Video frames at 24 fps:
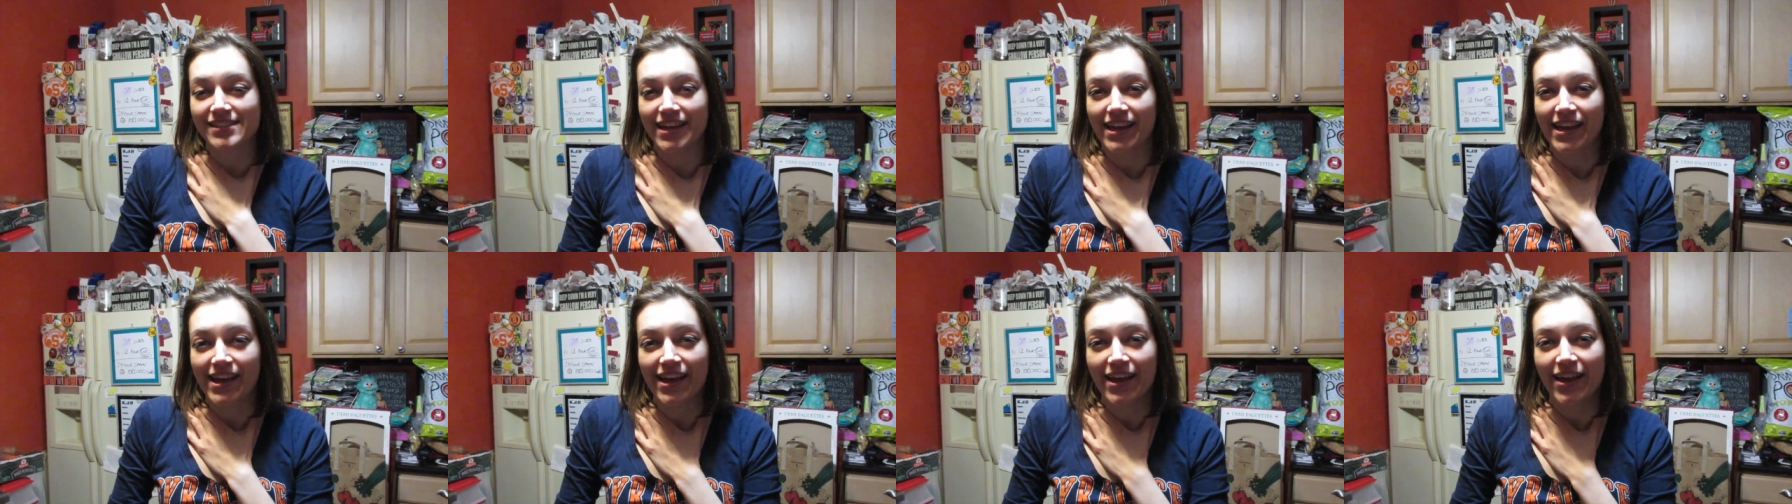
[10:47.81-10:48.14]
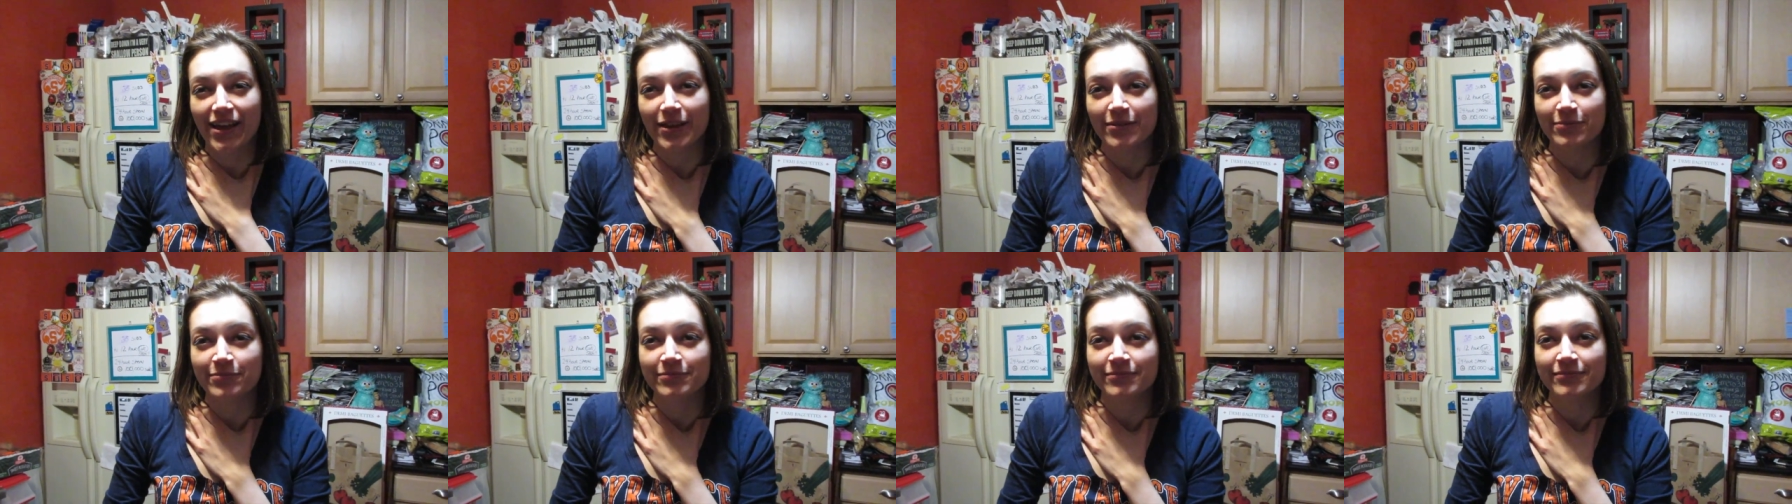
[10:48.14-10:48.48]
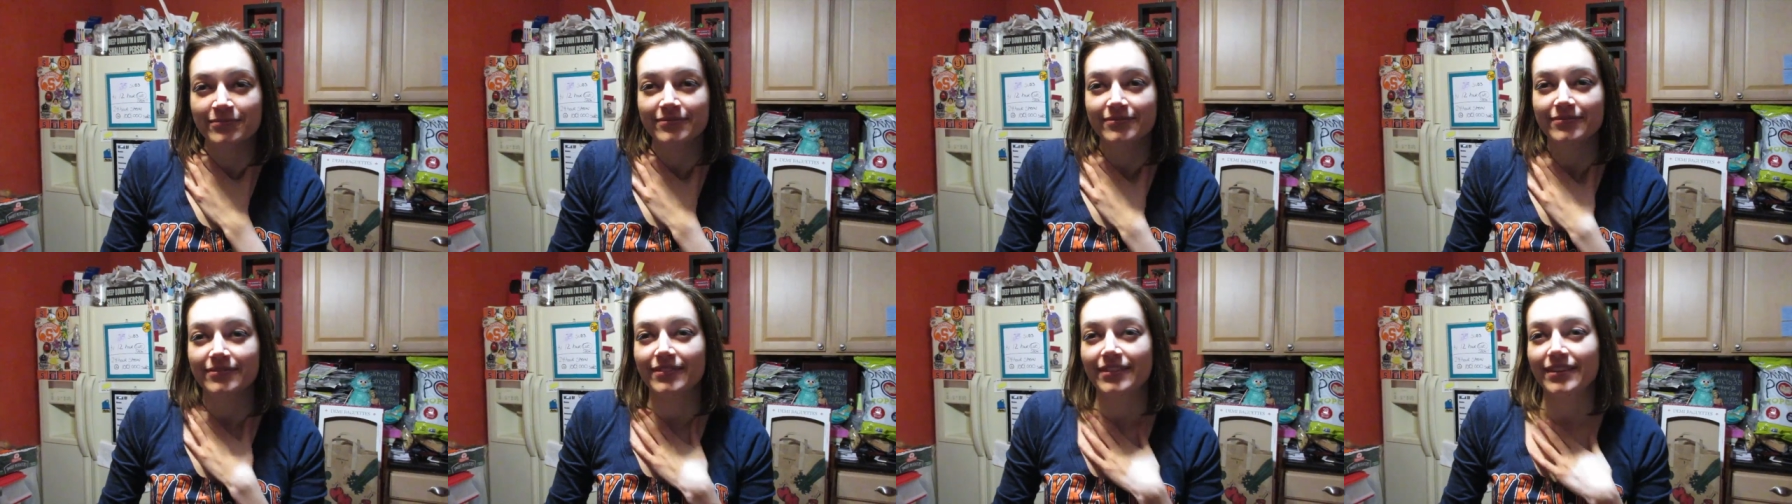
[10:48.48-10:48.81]
game.
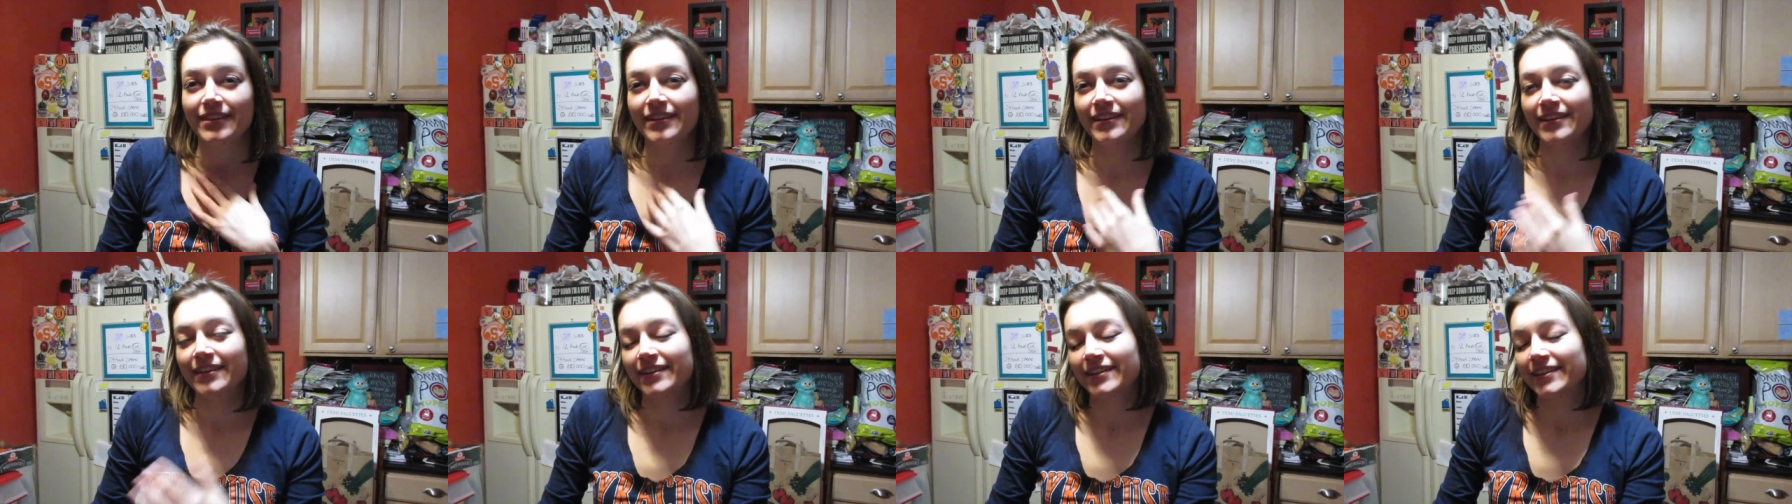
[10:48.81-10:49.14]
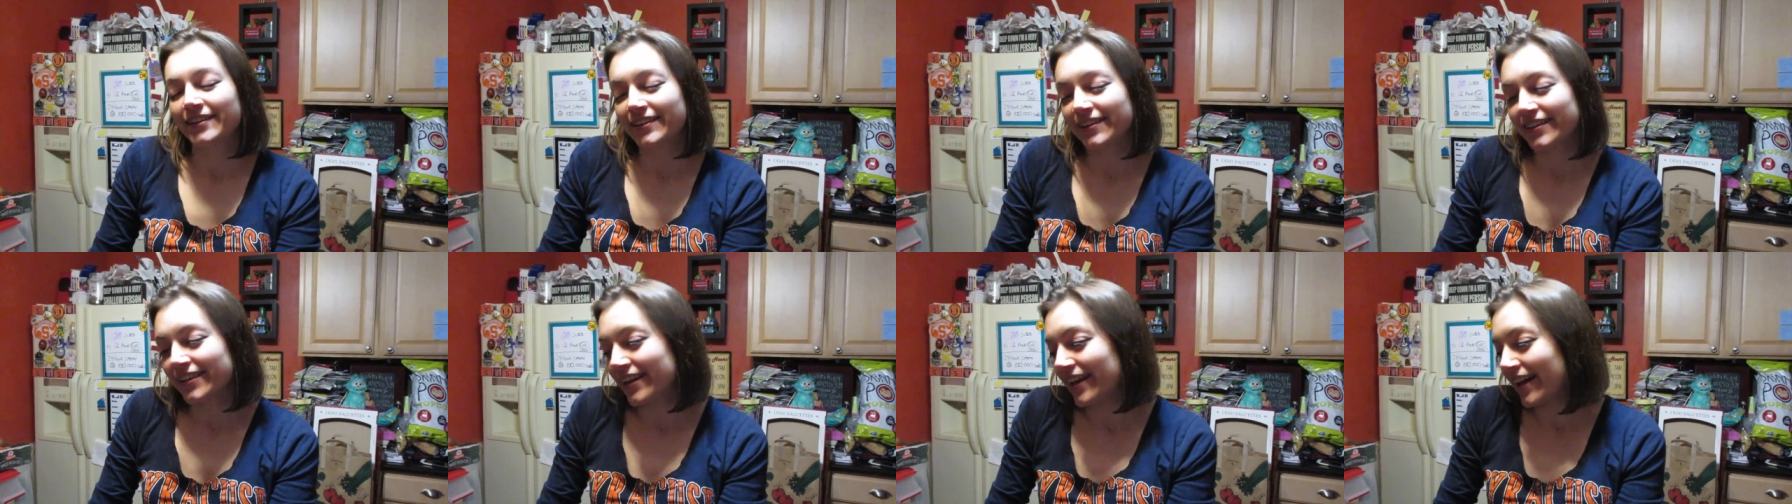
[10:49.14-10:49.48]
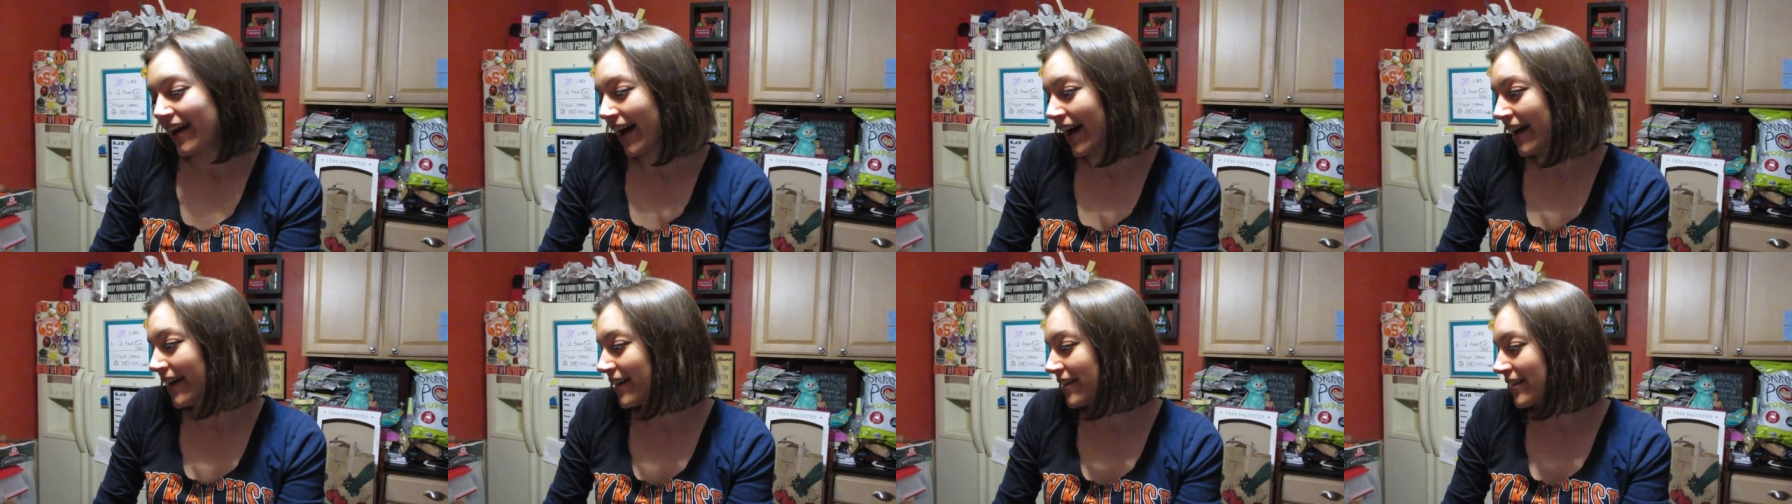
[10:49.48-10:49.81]

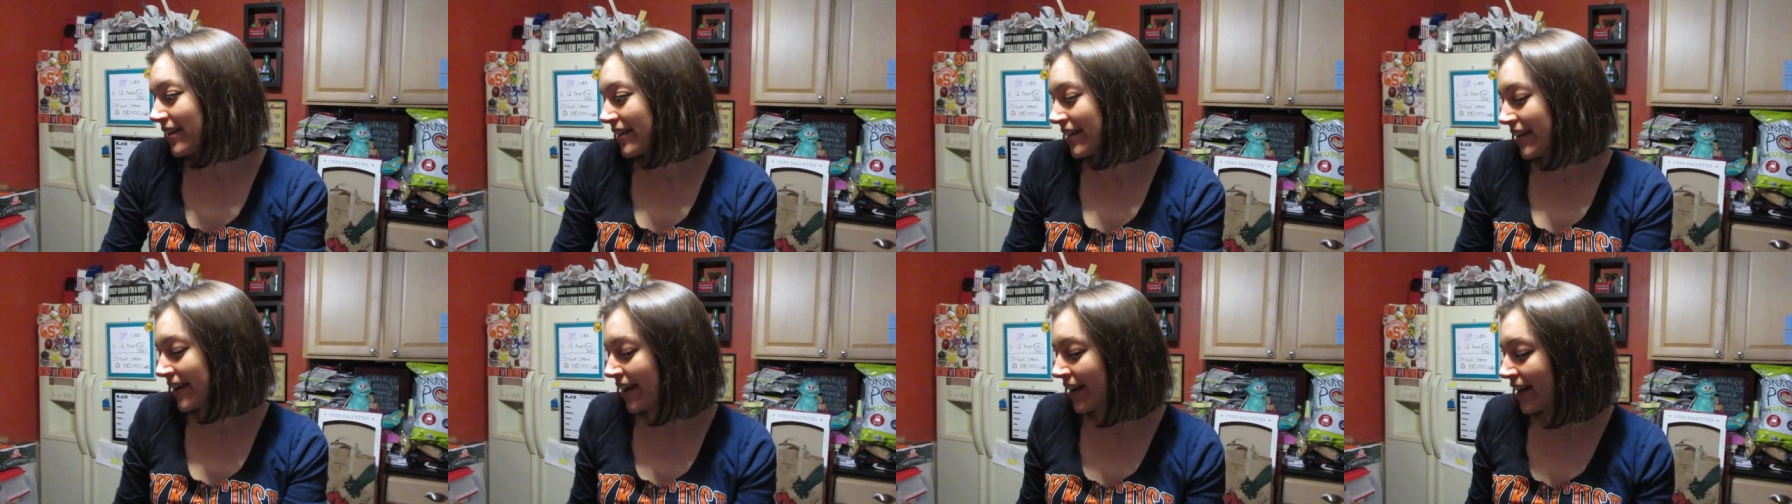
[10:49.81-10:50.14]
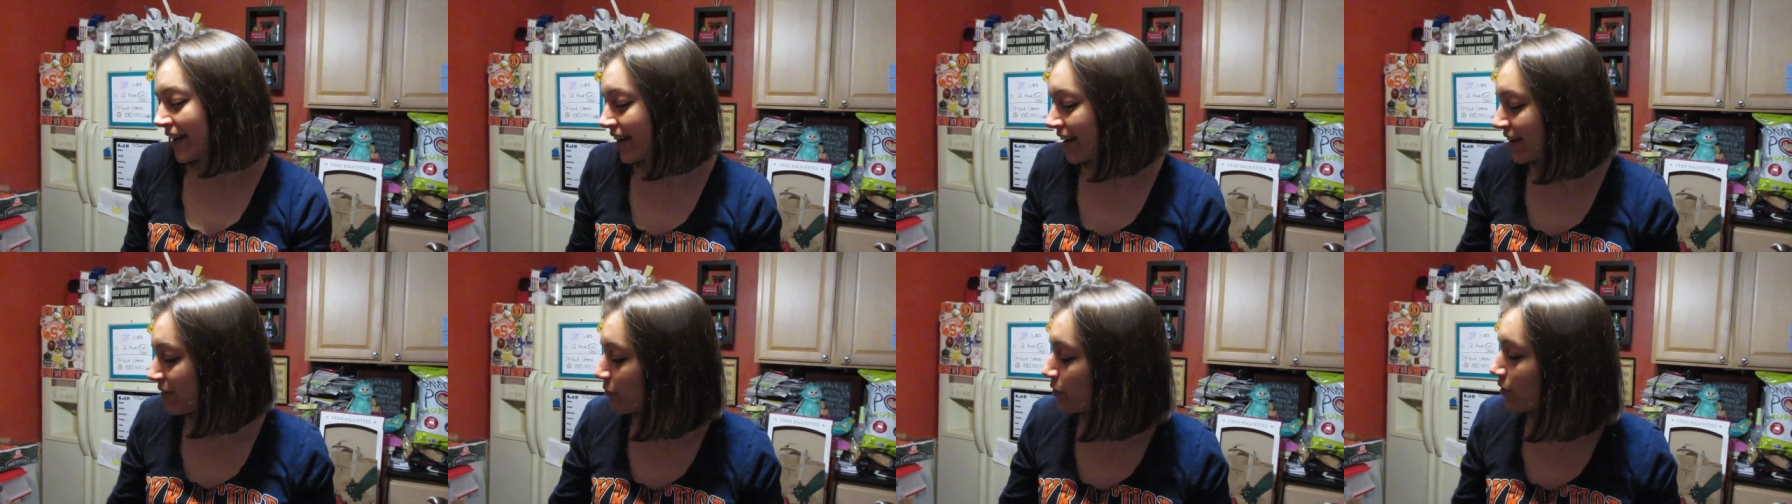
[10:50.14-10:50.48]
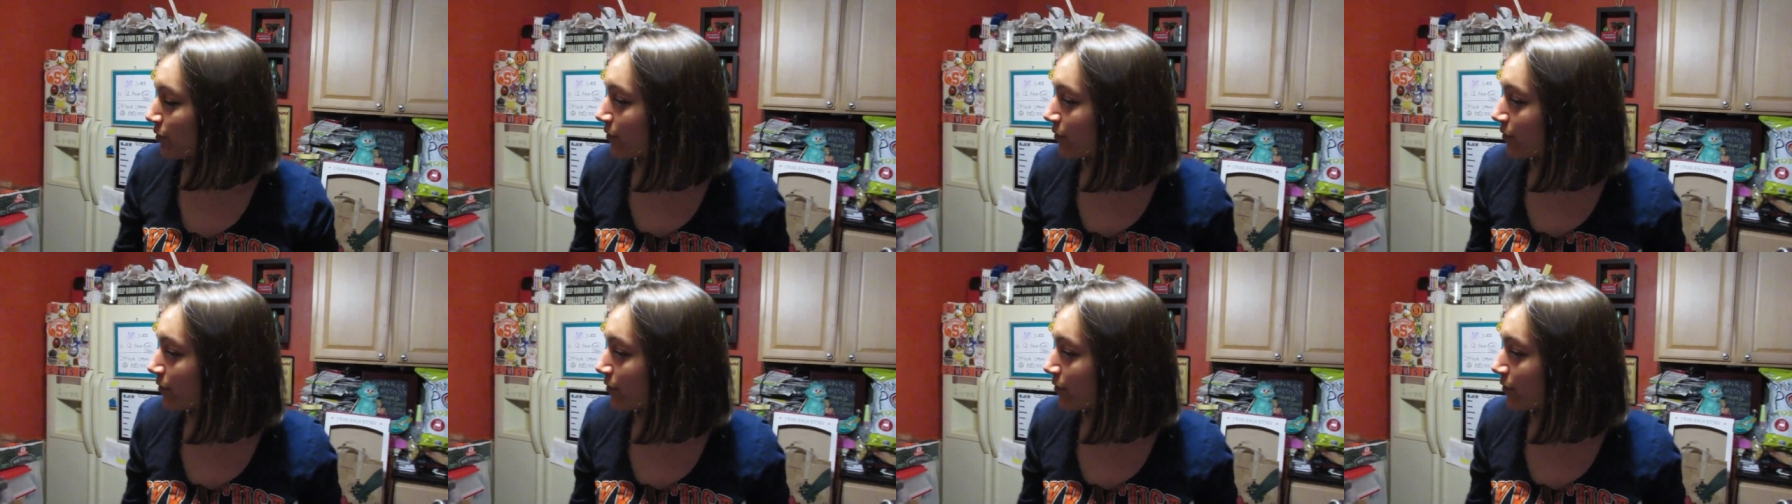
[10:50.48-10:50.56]
I don't.